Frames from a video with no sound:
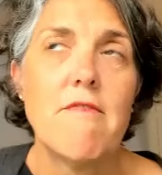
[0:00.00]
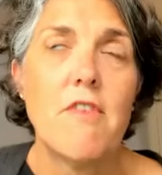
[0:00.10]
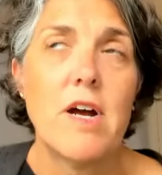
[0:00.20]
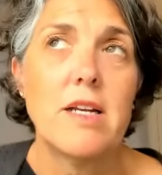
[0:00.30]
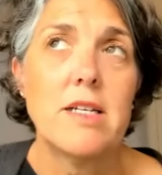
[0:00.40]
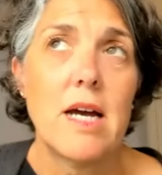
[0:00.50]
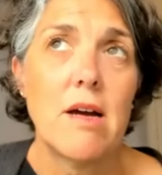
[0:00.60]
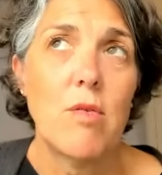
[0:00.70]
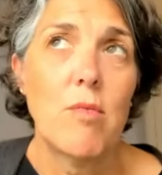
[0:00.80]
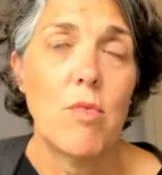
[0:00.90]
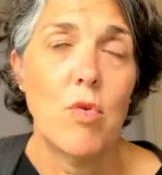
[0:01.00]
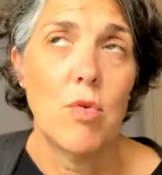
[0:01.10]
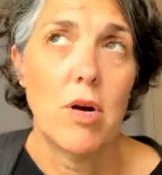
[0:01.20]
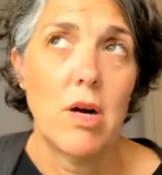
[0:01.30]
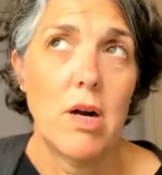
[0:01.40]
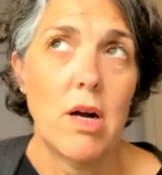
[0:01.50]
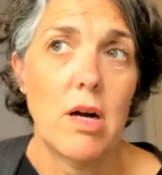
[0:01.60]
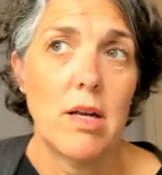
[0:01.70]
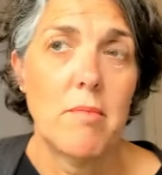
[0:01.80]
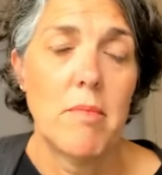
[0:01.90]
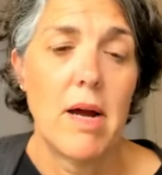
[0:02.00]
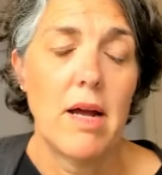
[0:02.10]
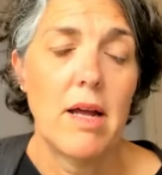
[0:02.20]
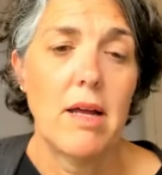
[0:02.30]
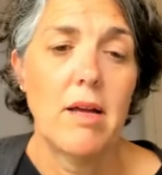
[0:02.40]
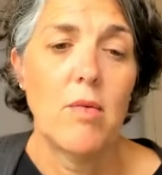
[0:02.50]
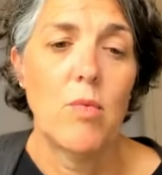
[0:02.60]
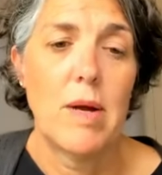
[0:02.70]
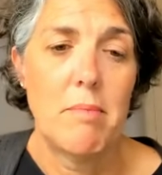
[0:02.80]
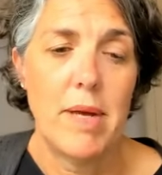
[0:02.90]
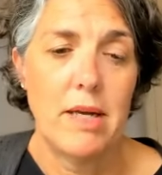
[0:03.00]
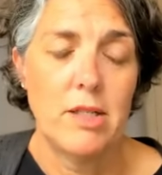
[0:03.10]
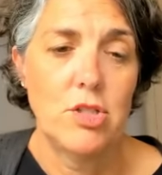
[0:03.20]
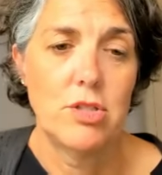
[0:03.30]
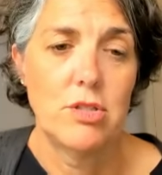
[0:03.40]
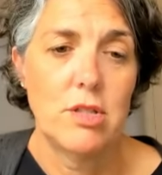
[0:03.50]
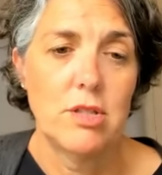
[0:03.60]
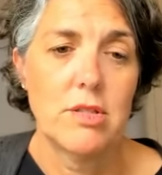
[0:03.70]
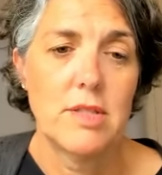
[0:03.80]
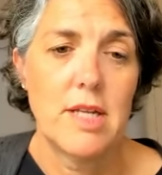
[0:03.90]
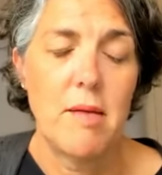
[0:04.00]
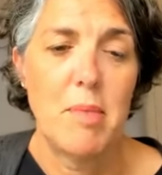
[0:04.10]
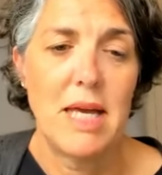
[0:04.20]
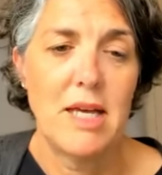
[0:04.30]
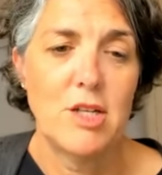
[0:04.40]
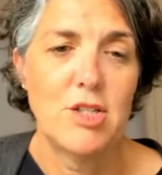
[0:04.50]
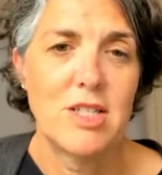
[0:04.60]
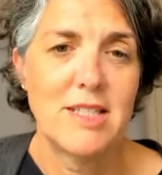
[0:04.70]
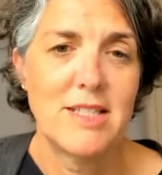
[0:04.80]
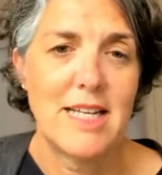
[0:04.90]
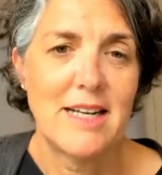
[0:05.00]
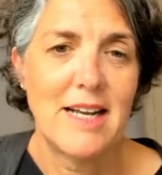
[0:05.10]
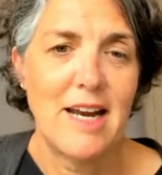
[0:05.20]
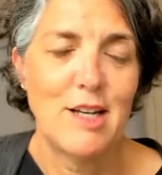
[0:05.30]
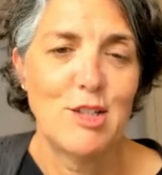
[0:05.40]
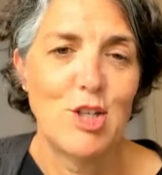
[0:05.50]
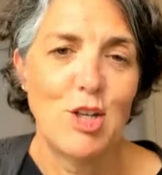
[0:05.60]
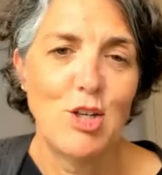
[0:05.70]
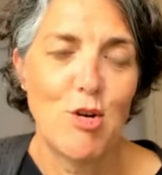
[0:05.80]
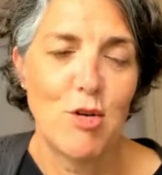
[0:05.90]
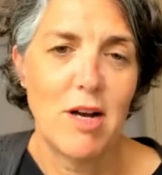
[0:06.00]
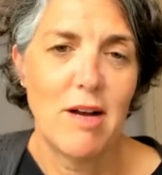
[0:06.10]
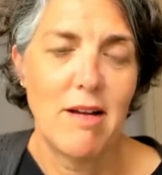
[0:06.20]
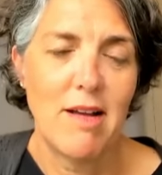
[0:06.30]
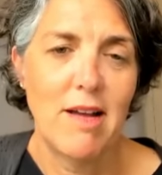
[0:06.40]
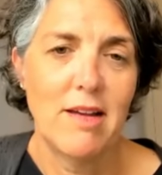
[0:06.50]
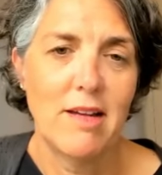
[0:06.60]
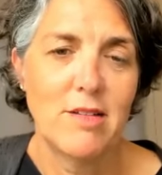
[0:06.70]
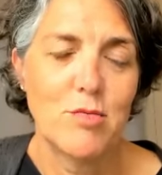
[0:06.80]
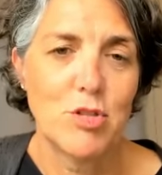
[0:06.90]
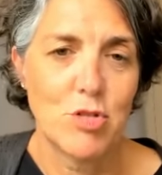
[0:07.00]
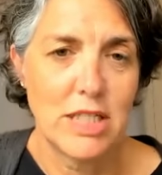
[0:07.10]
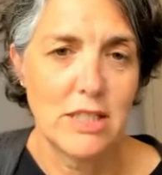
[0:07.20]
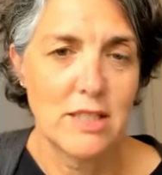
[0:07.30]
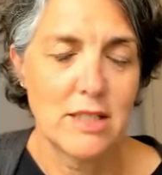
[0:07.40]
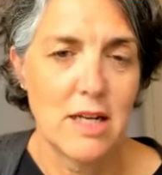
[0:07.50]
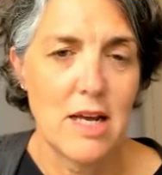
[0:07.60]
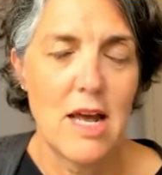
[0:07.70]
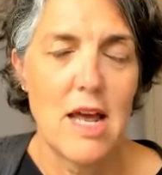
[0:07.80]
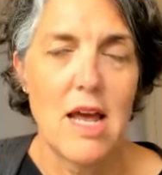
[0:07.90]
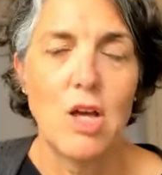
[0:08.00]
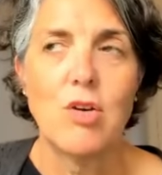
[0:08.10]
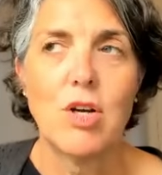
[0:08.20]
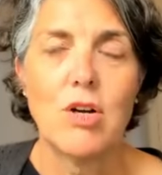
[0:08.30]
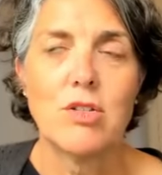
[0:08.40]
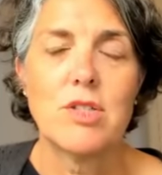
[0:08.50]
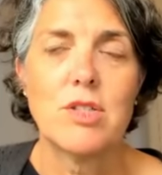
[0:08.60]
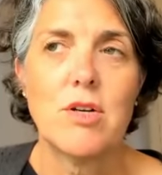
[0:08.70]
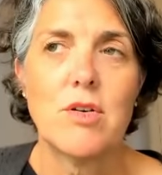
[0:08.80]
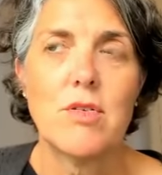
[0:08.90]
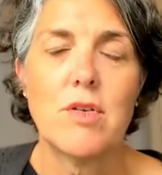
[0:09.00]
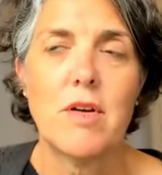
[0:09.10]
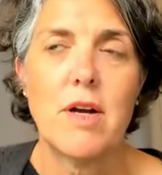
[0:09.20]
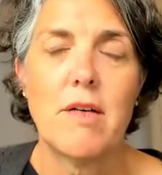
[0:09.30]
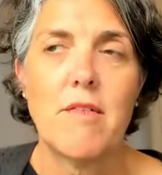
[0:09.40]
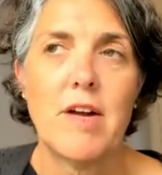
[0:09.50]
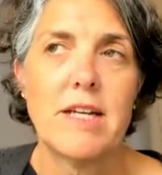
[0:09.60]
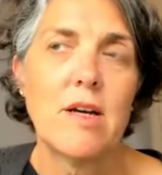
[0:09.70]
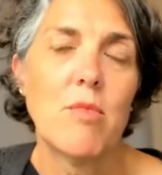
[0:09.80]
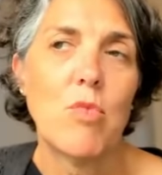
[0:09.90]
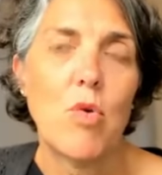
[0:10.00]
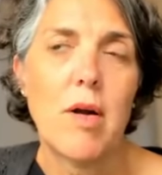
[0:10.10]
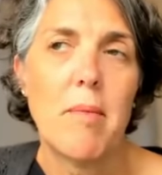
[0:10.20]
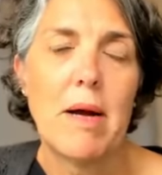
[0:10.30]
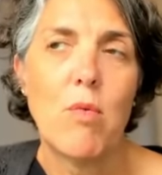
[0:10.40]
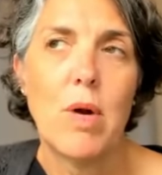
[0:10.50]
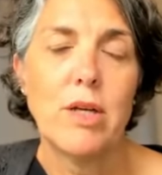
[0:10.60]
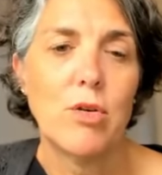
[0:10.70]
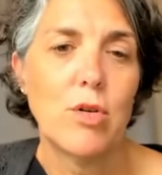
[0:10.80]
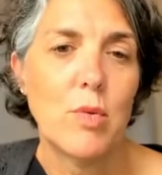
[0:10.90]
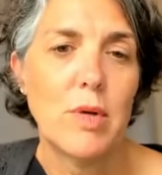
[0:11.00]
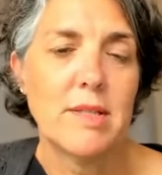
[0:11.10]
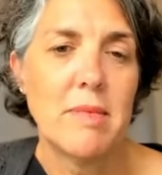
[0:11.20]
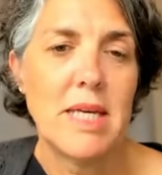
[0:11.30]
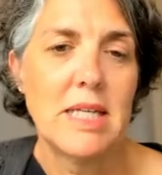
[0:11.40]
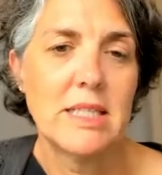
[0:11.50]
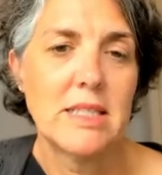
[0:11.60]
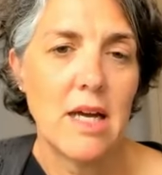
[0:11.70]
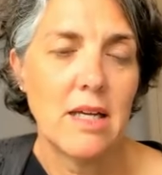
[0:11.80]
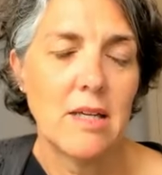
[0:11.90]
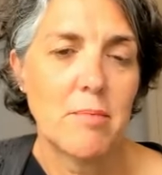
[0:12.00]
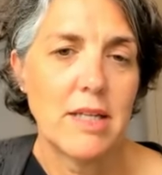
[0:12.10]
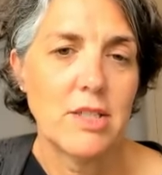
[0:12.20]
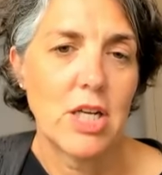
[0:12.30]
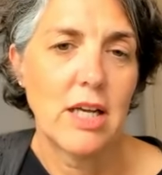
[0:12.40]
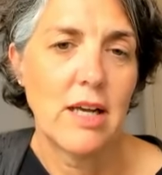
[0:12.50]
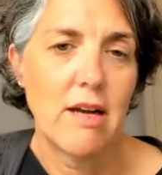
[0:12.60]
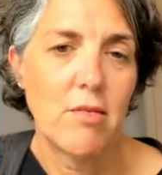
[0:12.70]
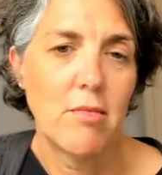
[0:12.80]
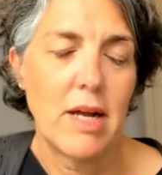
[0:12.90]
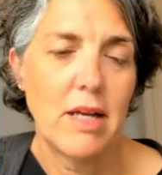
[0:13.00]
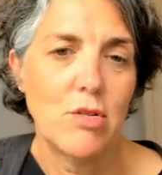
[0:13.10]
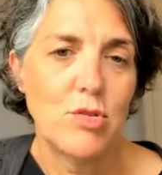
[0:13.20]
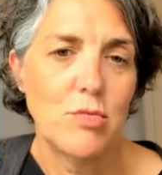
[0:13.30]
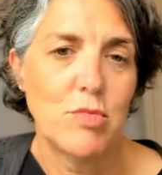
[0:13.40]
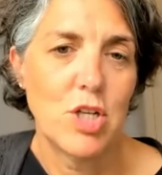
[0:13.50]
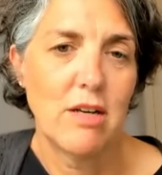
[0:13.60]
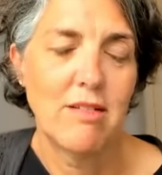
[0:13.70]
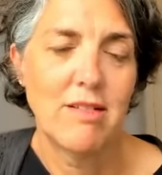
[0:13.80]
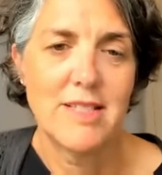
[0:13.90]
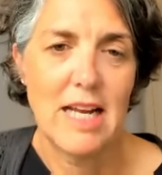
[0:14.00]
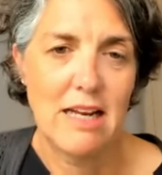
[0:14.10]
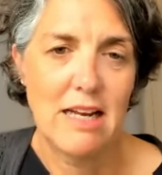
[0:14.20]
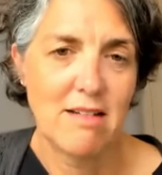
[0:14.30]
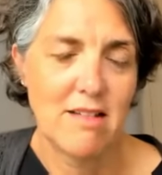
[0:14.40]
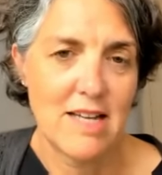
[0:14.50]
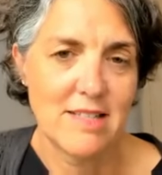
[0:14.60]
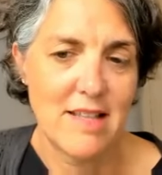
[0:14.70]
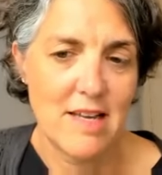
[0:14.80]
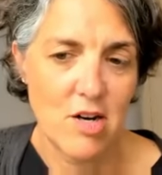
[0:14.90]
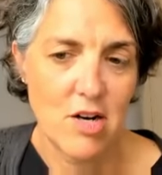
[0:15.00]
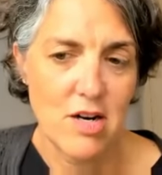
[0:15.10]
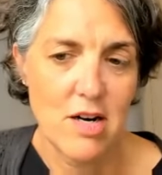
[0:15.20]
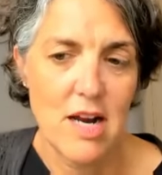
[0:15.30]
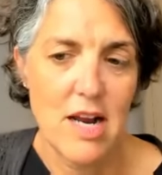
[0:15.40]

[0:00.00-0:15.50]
find out more on my webpage. There's a page that's dedicated to yoga and retreats. You can also find out more about what yoga with me is like by checking out my YouTube channel and taking a class there.